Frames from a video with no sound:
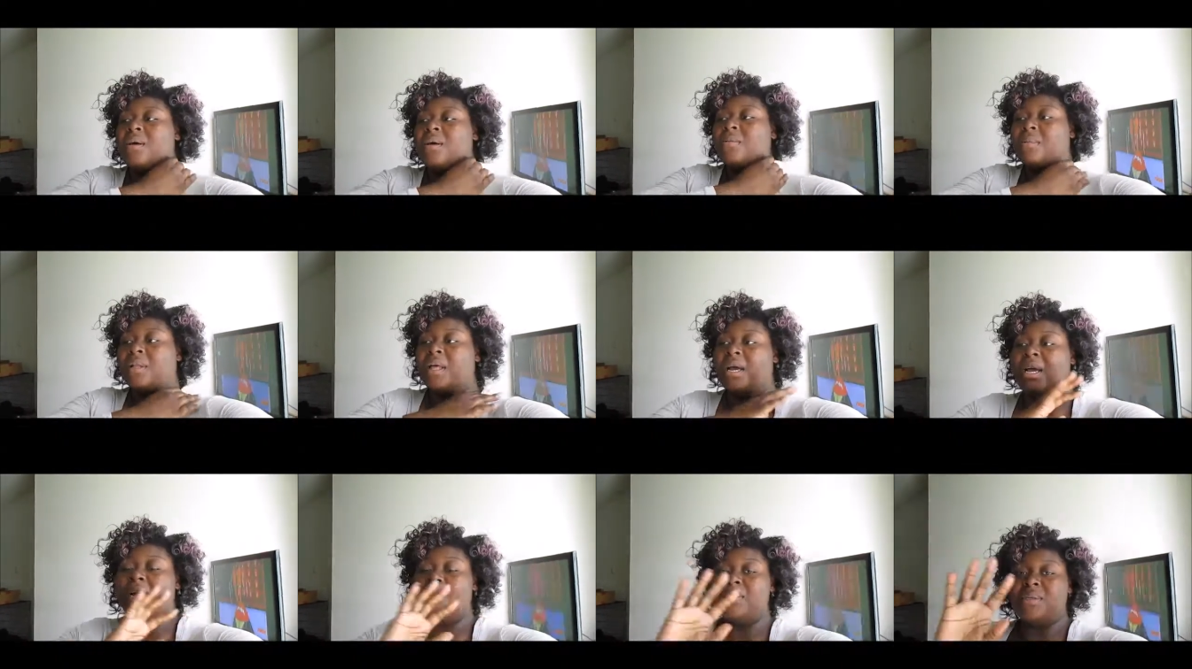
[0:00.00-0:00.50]
But
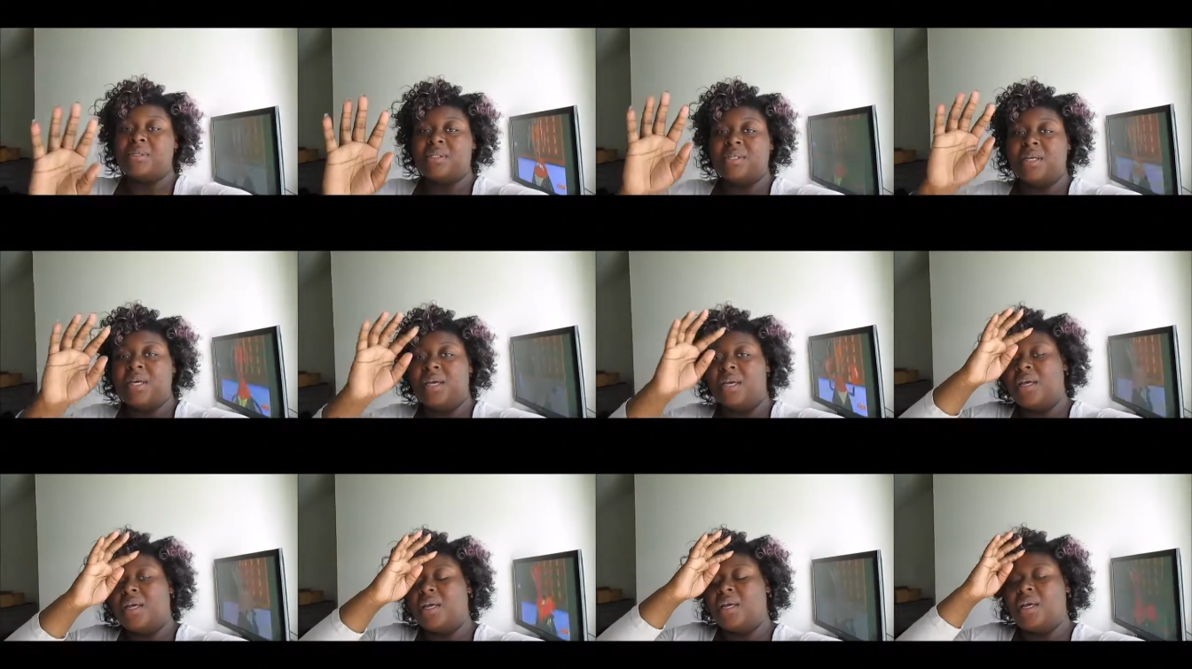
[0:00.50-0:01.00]
like I was
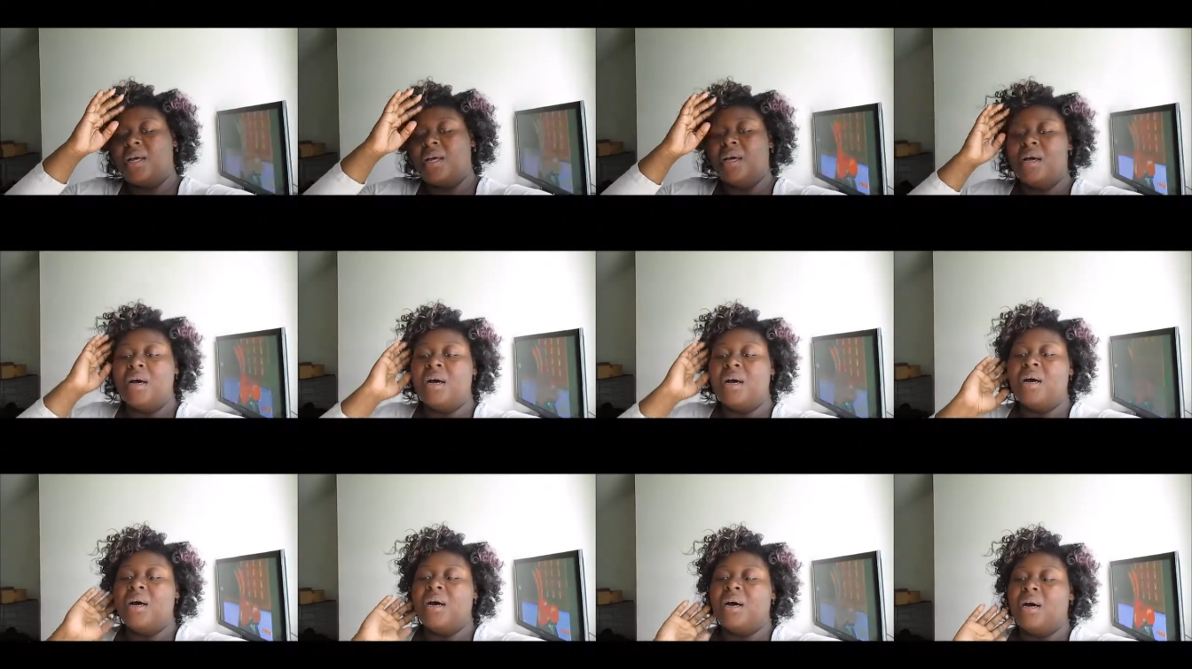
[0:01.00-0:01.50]
saying,
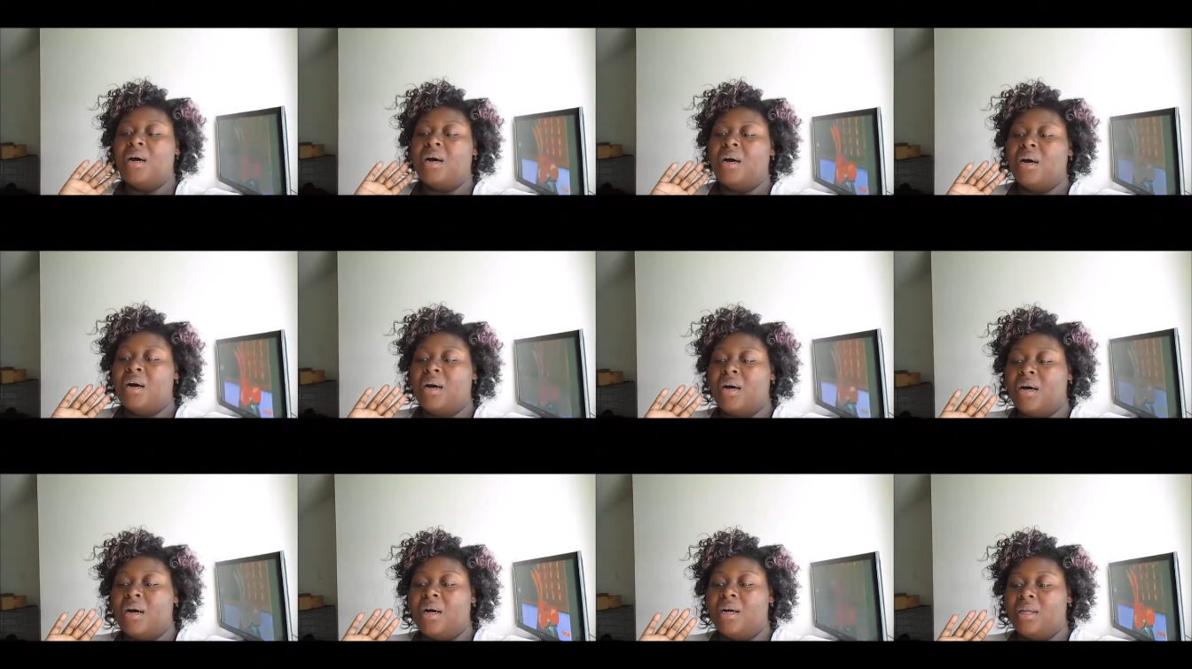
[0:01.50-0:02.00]

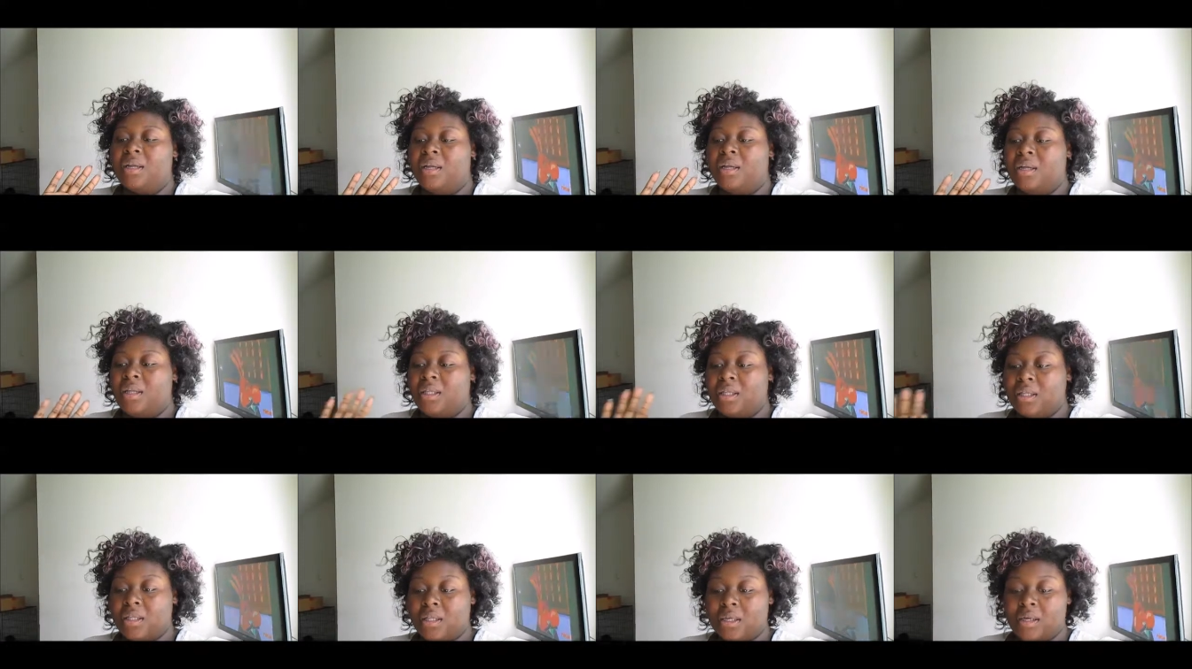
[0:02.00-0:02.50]
uh
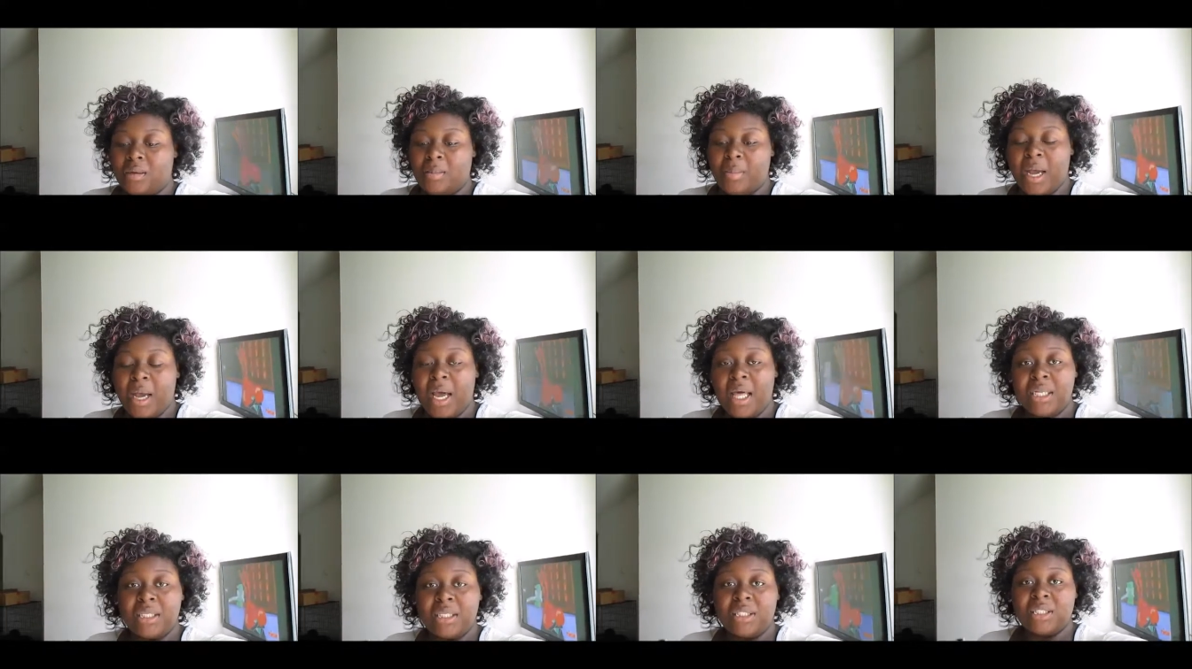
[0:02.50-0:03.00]
the
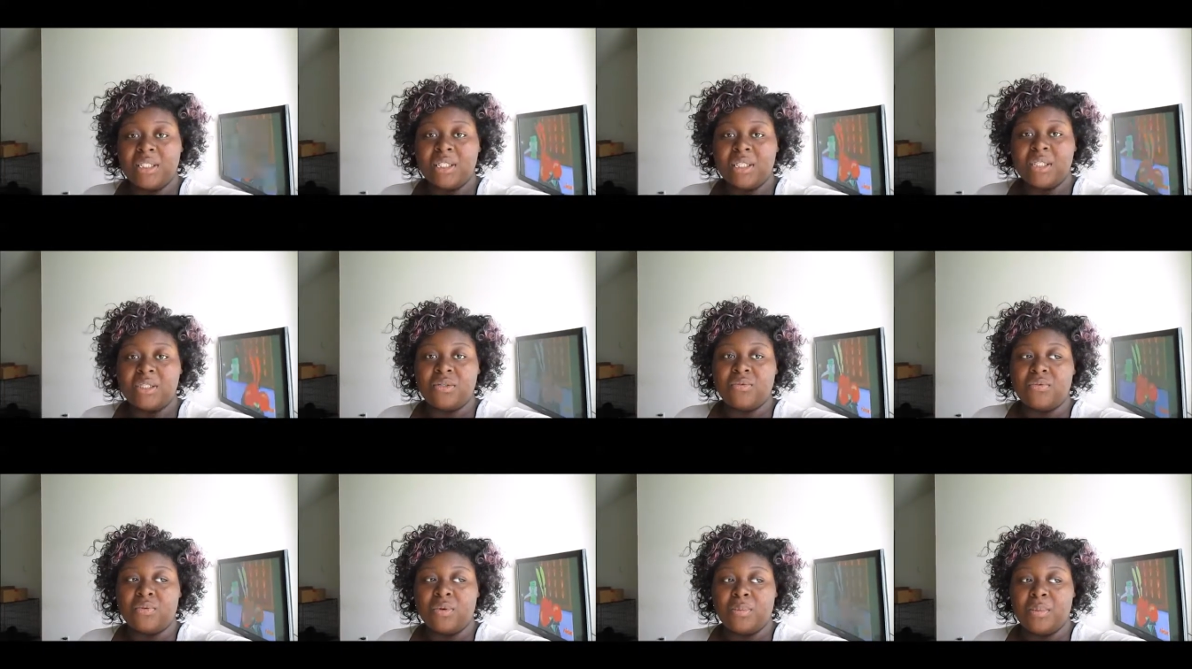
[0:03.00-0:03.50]
apology
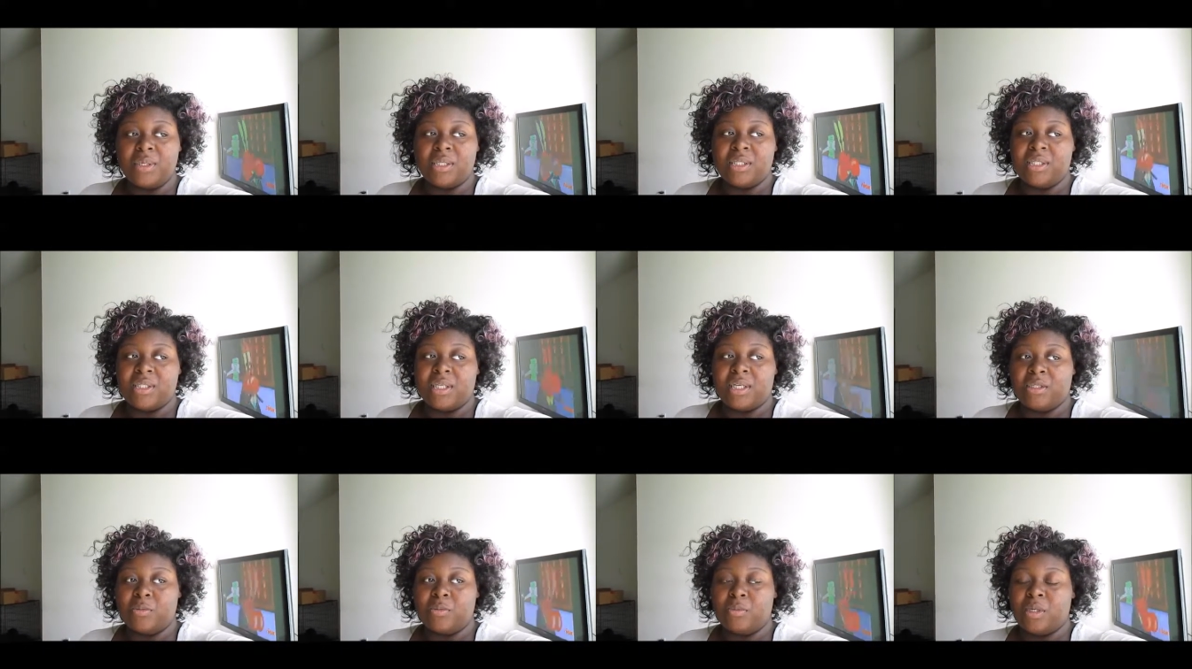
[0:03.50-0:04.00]
is for B T
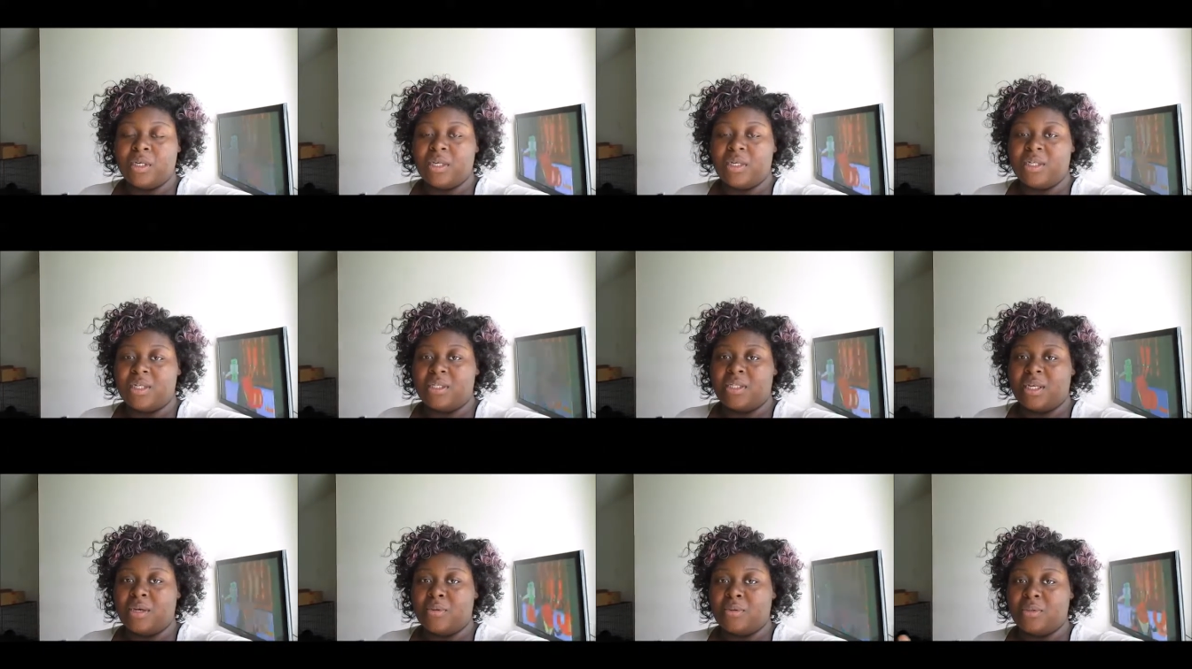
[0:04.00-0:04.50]
S
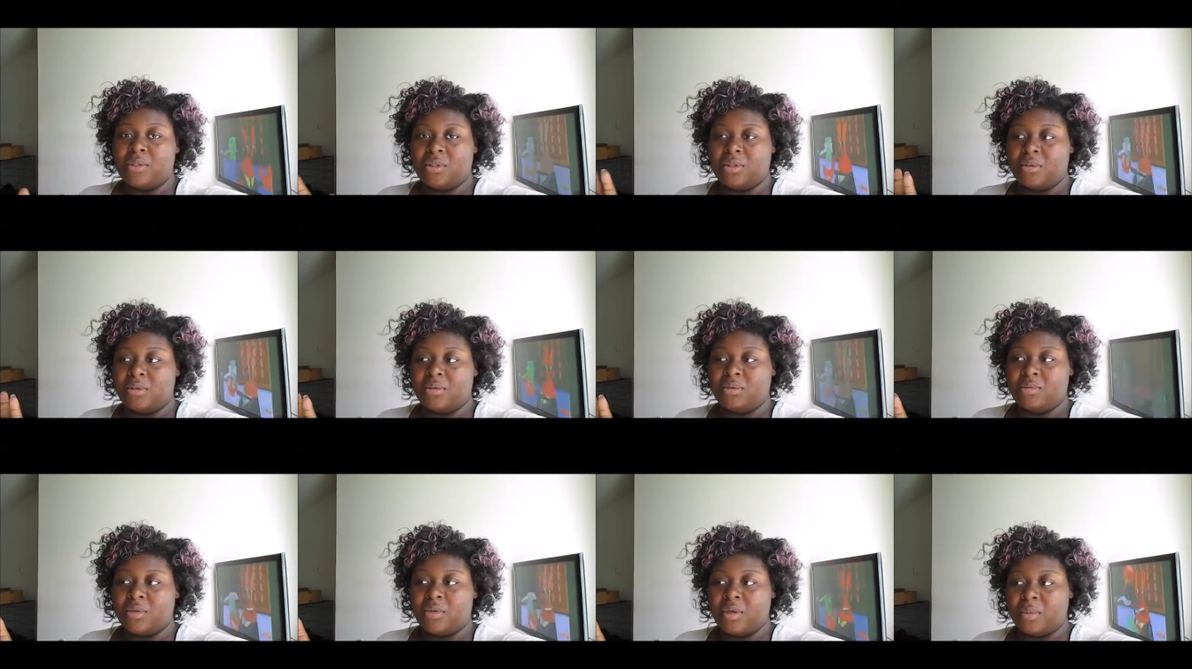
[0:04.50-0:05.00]
because I was
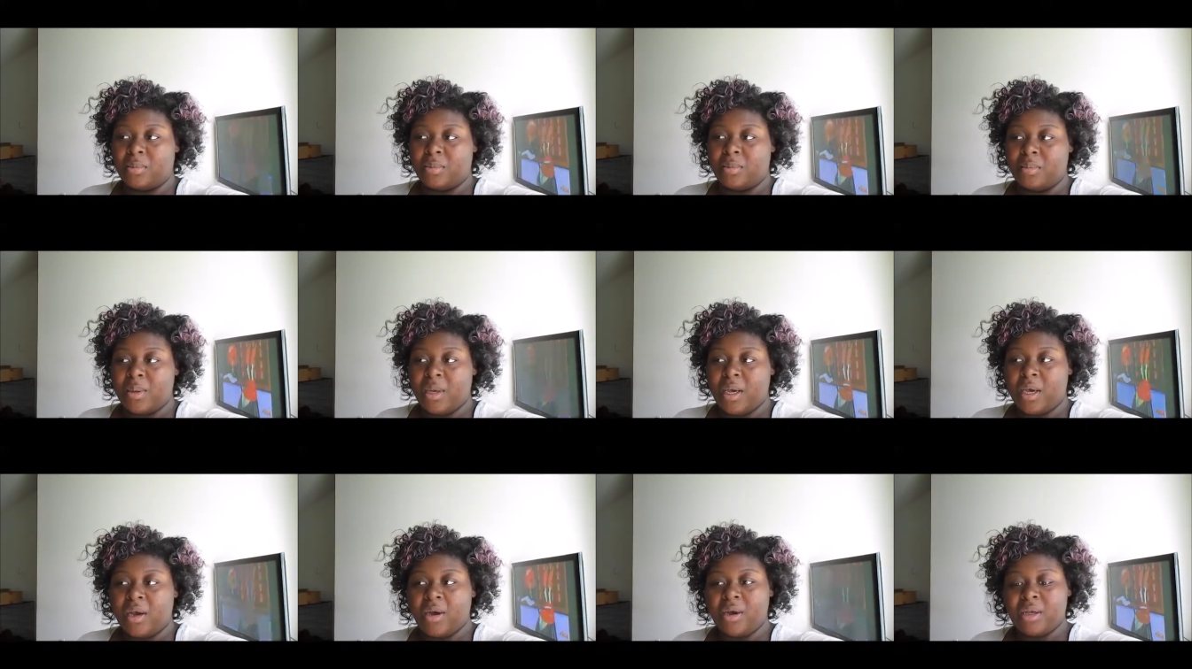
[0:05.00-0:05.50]

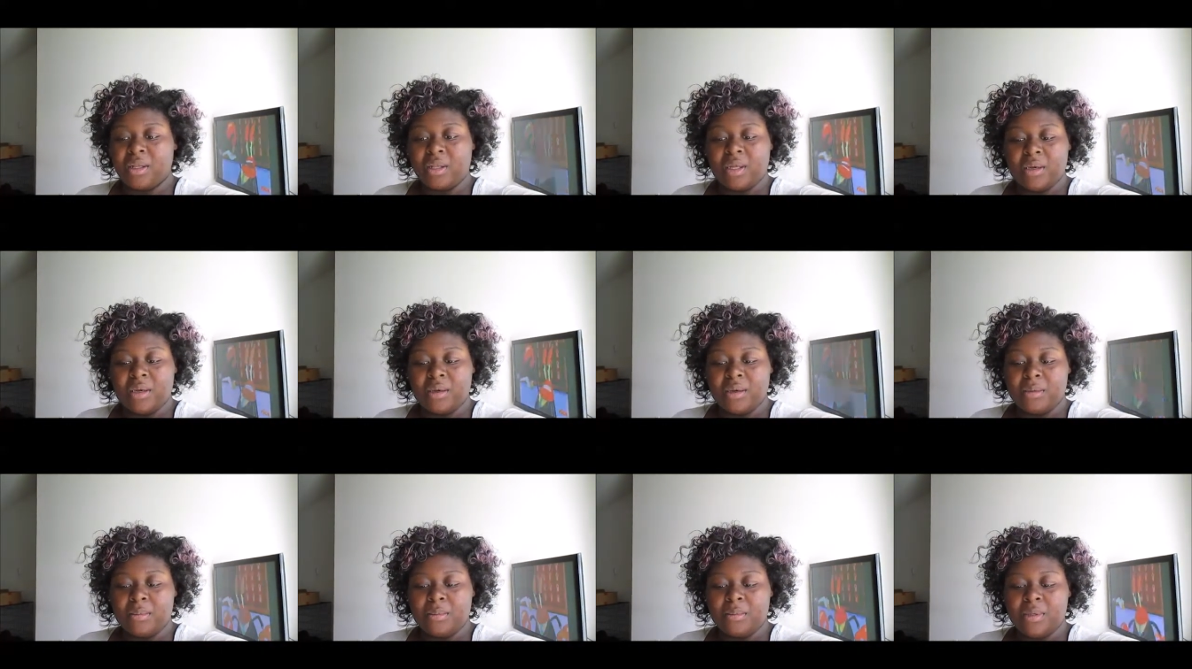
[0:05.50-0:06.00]
comparing
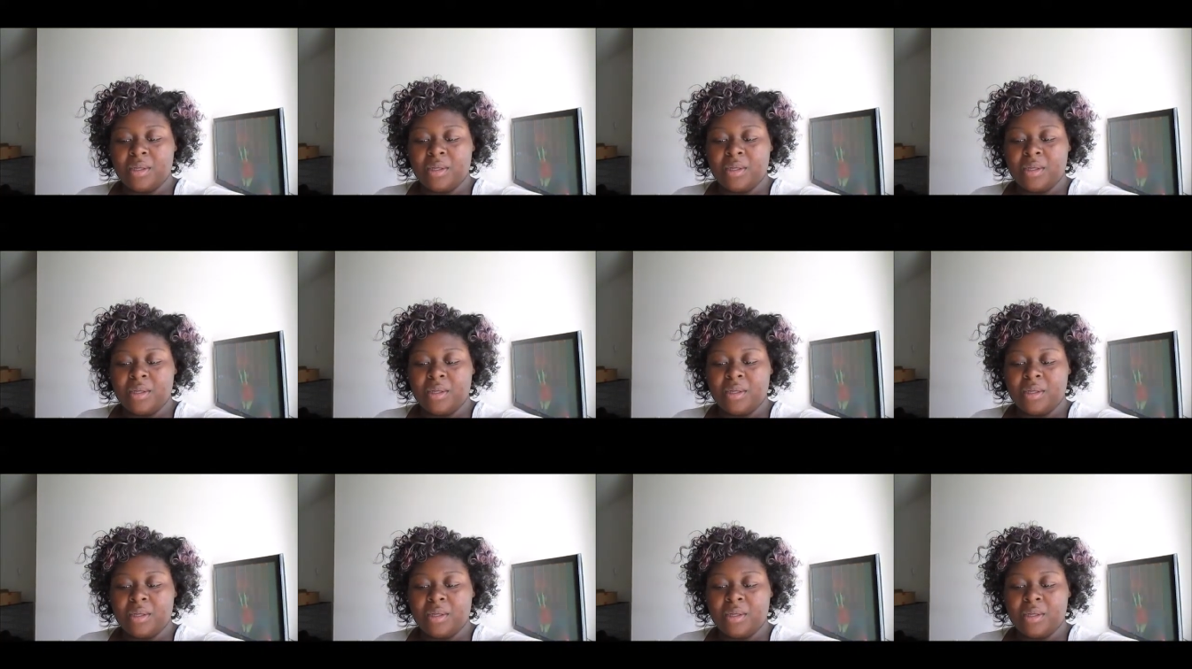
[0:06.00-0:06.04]
them